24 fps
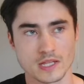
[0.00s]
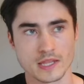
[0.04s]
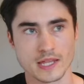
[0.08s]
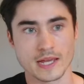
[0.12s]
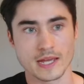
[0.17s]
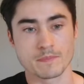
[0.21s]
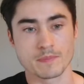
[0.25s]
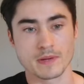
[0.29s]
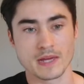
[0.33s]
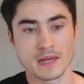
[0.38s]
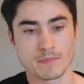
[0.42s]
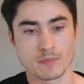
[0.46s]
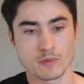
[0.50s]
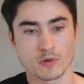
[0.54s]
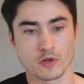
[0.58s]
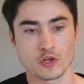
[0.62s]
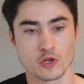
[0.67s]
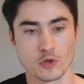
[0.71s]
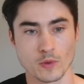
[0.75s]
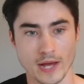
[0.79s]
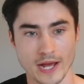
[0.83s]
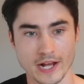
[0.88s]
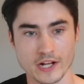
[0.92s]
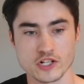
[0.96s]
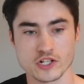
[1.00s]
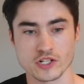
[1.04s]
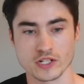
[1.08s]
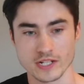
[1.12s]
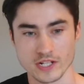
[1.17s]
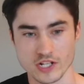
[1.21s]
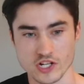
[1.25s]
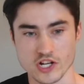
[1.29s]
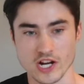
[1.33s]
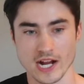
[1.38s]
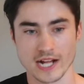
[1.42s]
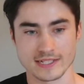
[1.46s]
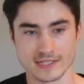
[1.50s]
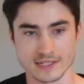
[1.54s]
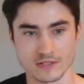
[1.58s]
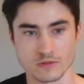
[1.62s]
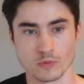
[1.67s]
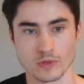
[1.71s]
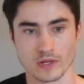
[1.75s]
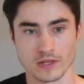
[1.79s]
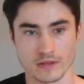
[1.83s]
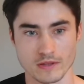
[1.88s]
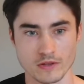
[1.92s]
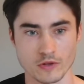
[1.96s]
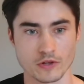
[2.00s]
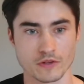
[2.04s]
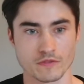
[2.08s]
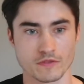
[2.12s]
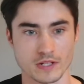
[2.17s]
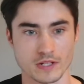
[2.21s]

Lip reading: they people who you actually chatted with over